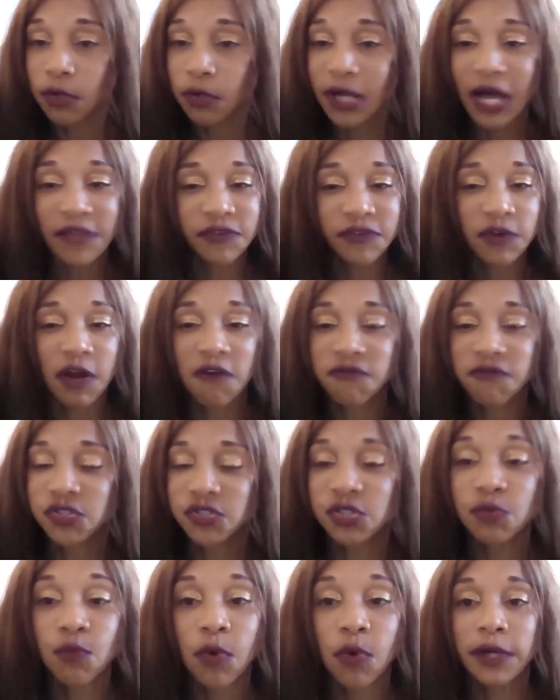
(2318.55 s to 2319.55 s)
got the offer
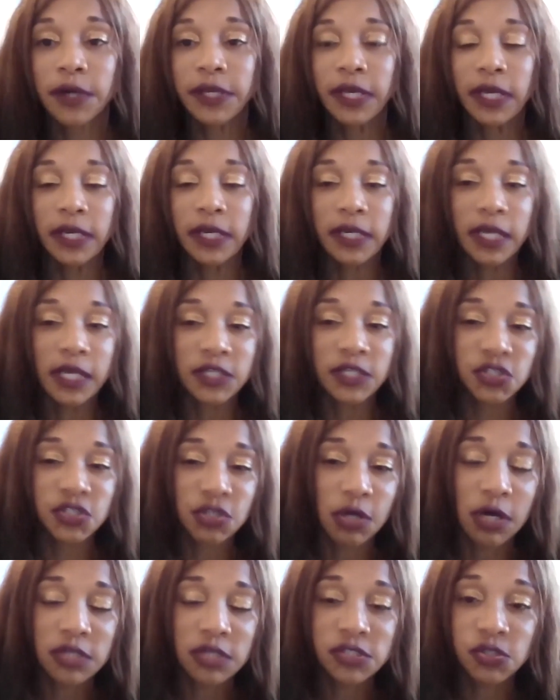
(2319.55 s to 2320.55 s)
she wanted, and
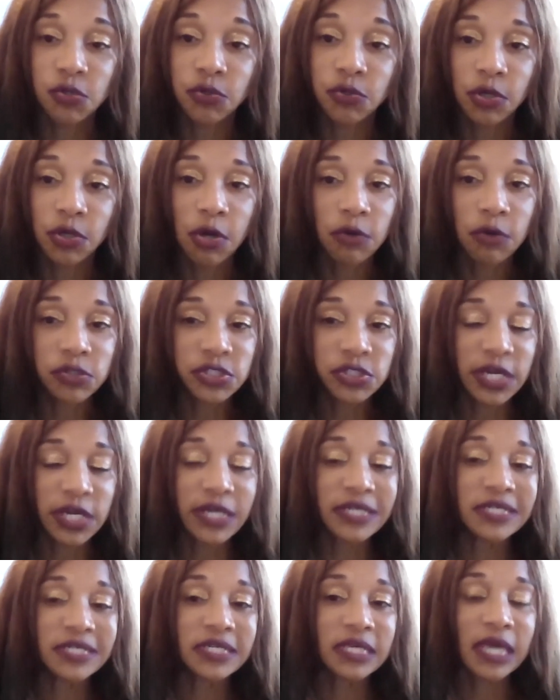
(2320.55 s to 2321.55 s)
she also
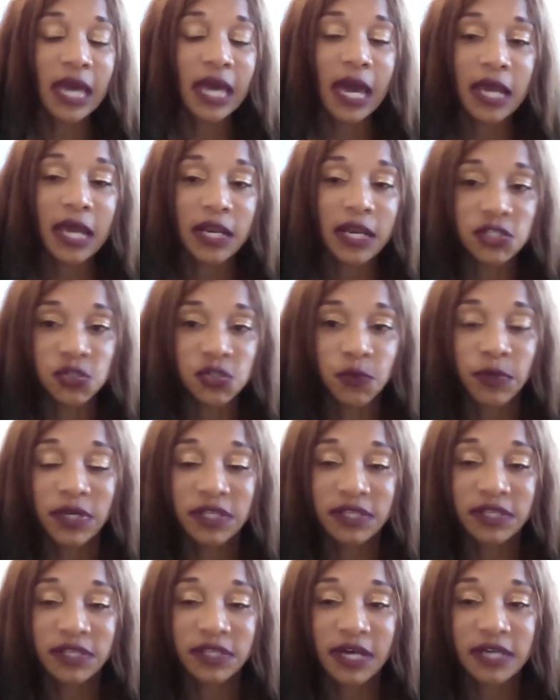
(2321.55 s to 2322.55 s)
negotiated to get a
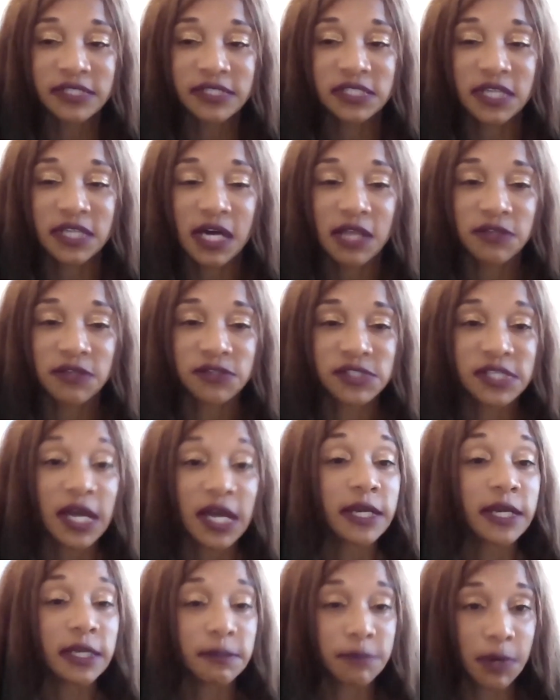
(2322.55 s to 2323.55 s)
$20,000
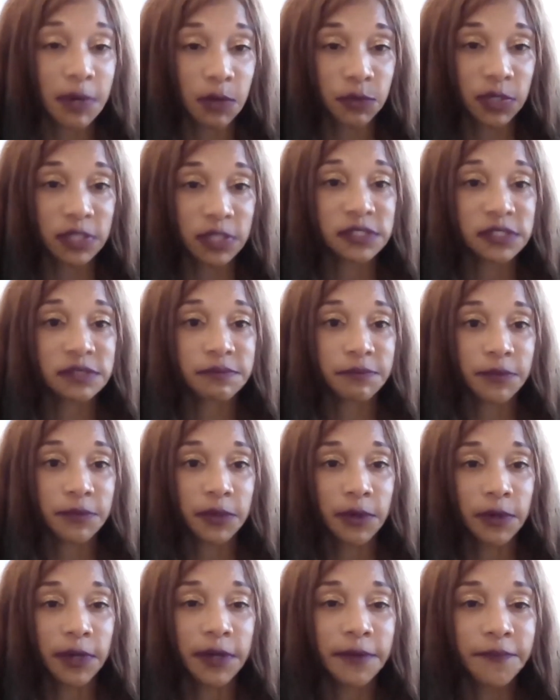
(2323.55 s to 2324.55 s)
signing bonus. All
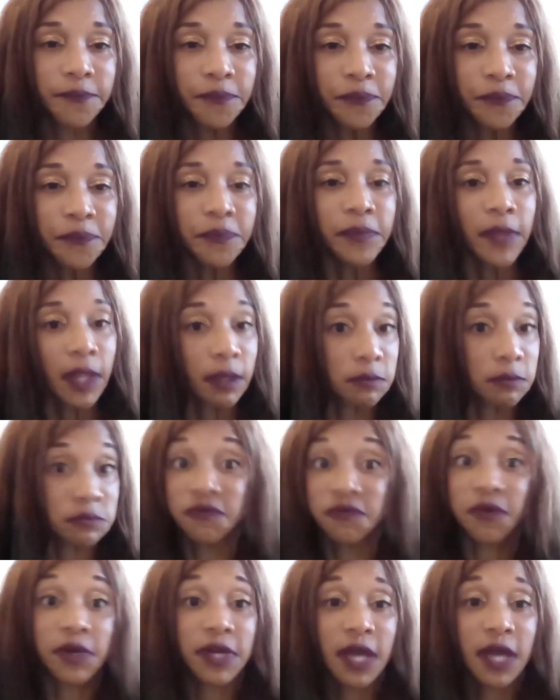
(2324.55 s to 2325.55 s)
right.
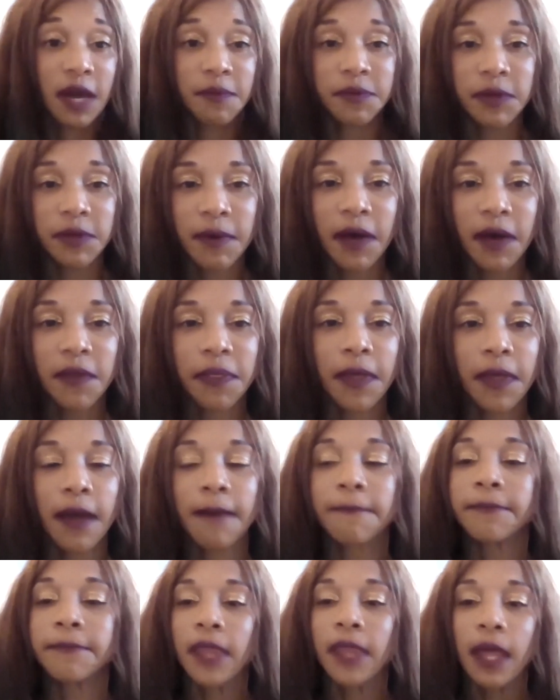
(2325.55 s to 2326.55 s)
Very happy about that.
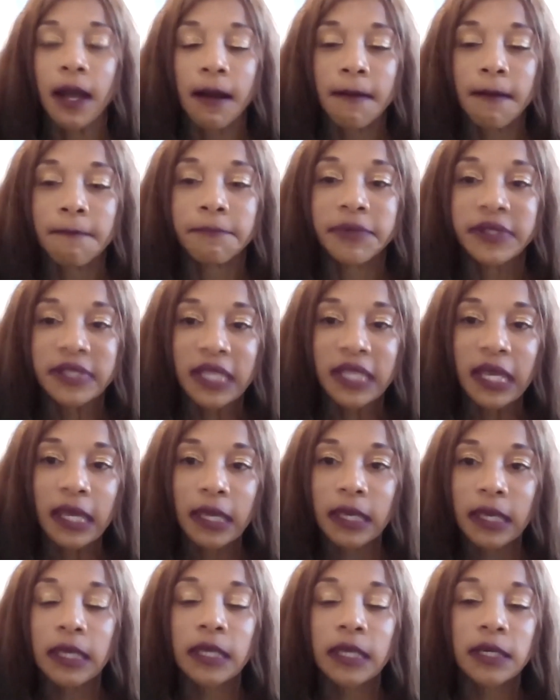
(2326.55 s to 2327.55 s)
But
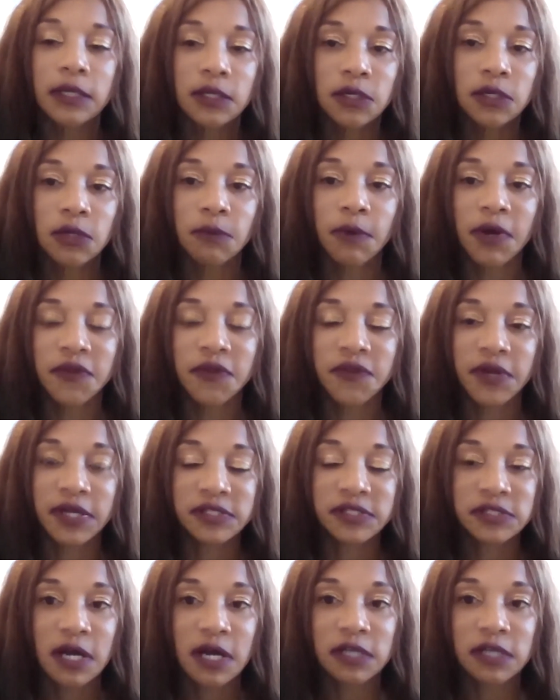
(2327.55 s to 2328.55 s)
then, Martha and I
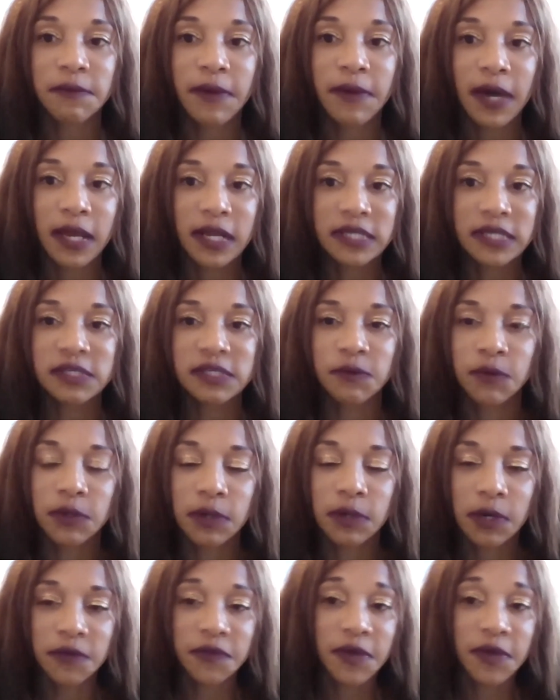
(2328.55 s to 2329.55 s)
talked about it. I said, well,
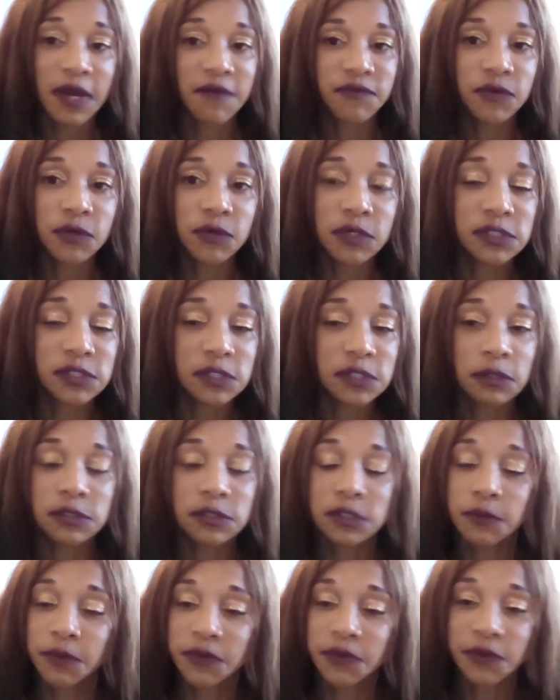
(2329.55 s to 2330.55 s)
Martha, have you
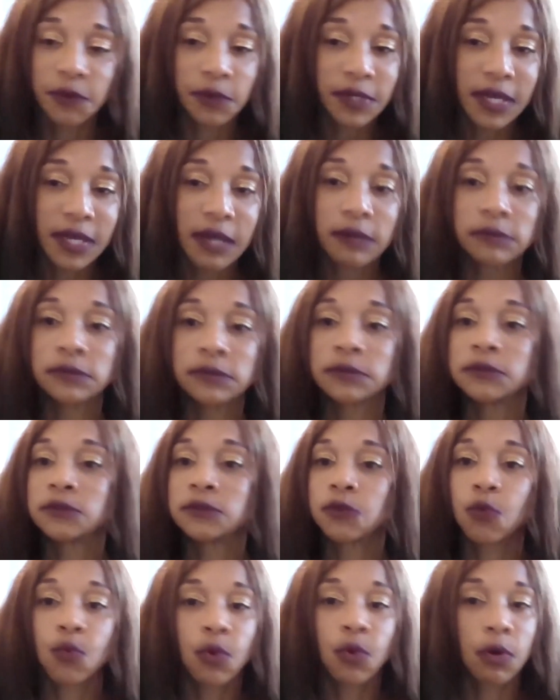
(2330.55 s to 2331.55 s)
consulted with your
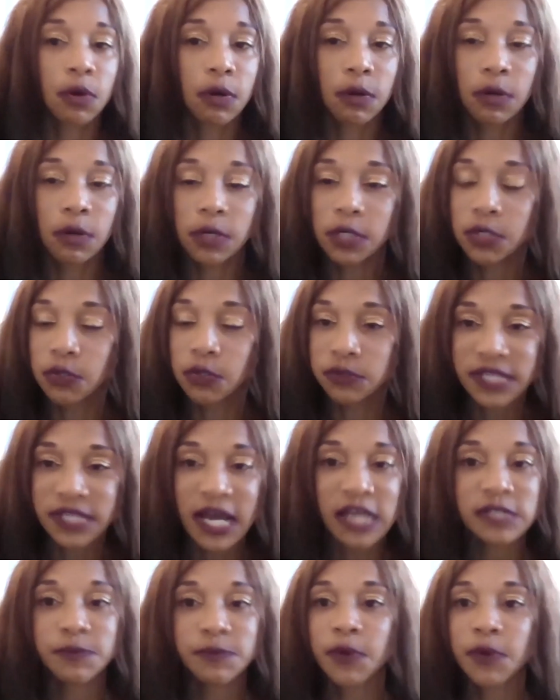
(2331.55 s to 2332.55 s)
accountant or,
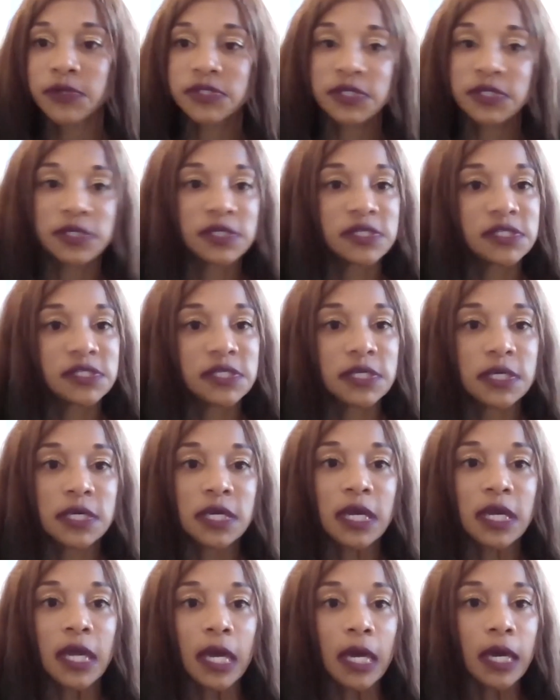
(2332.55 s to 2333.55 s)
tax person to
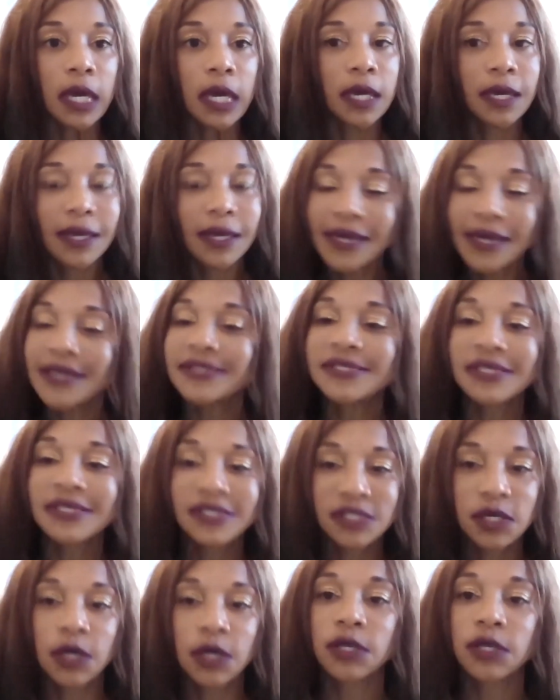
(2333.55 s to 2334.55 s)
see, is
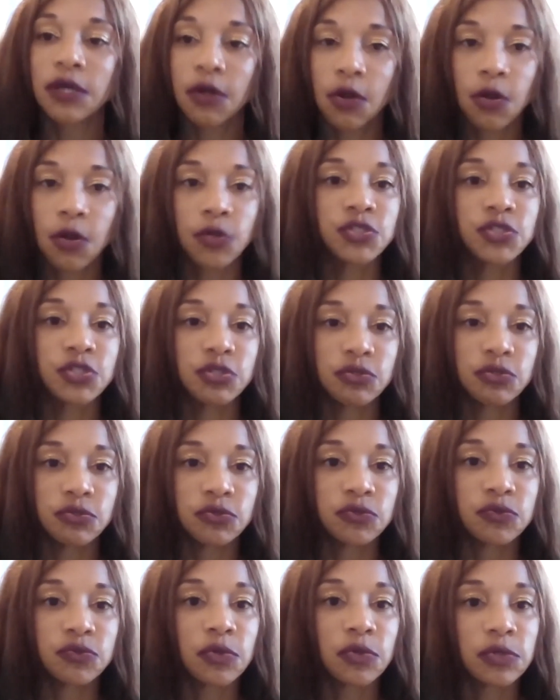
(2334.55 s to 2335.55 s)
this going to hurt
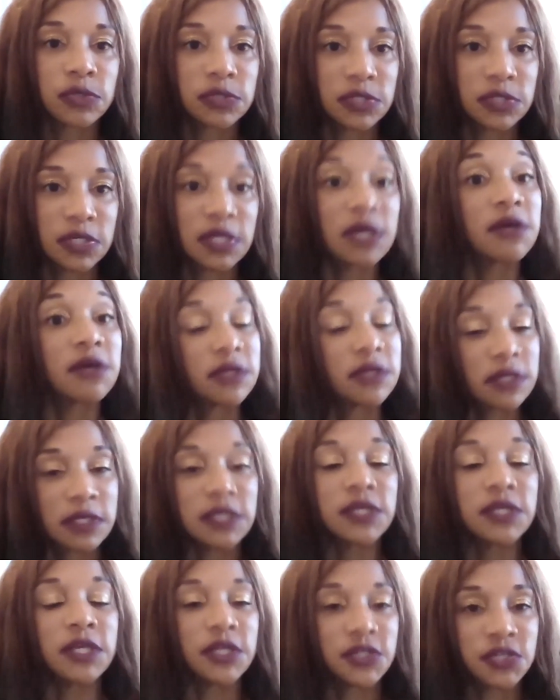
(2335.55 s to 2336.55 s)
you
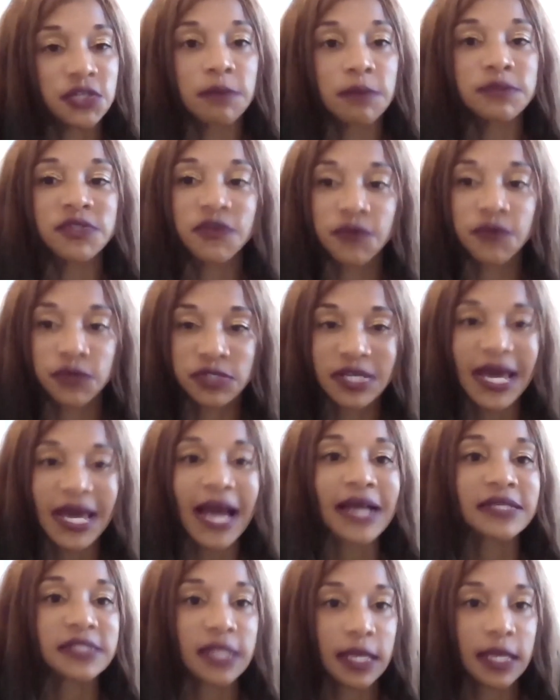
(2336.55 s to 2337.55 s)
in terms of your
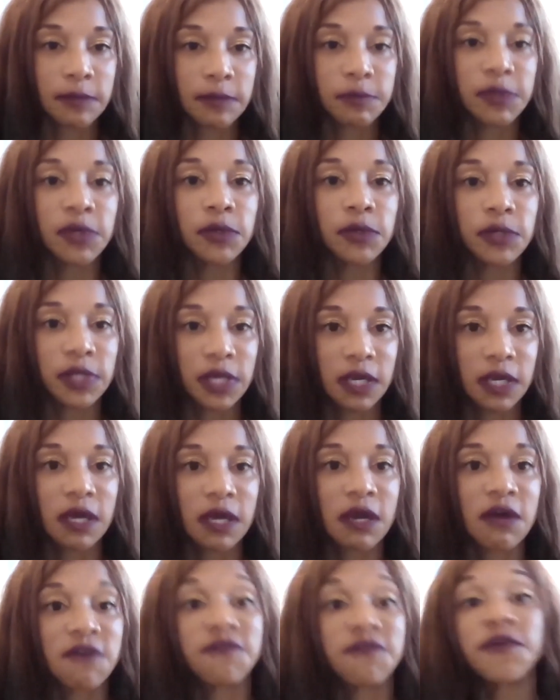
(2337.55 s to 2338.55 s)
tax liability
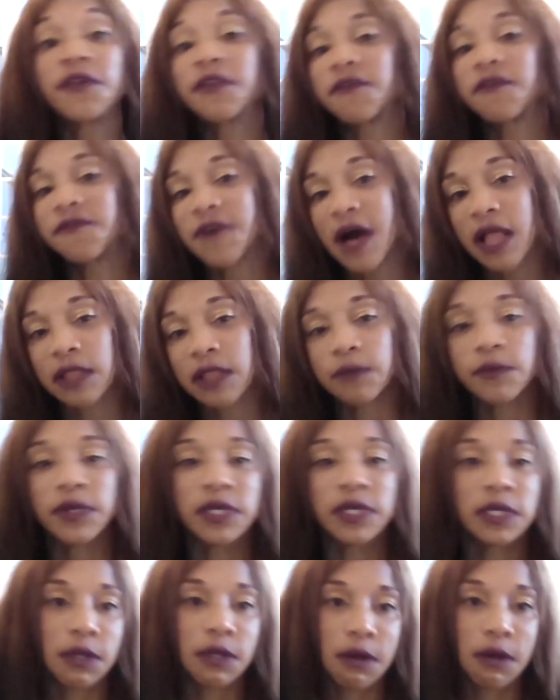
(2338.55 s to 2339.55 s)
for the
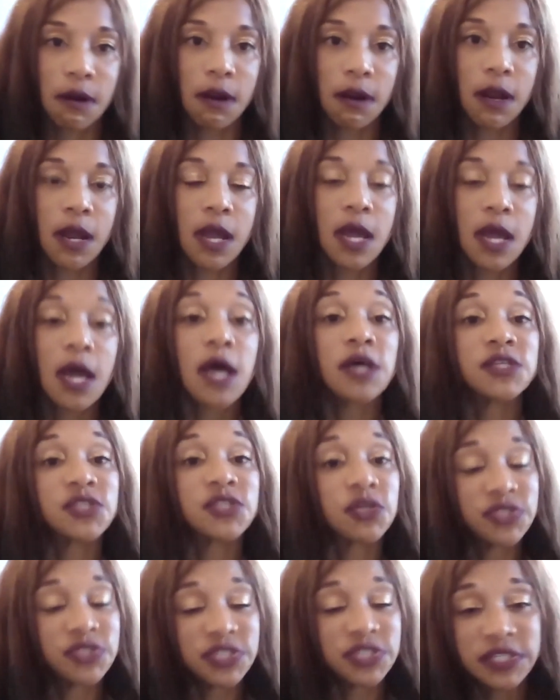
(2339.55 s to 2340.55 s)
following year?
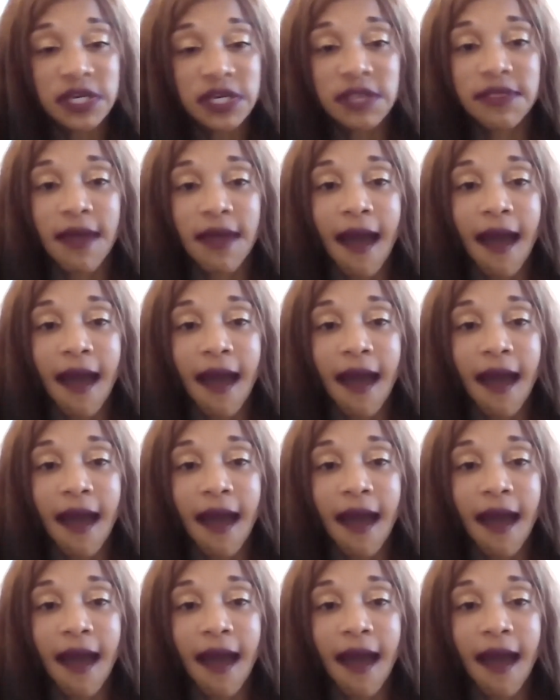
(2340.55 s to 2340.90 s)
So she did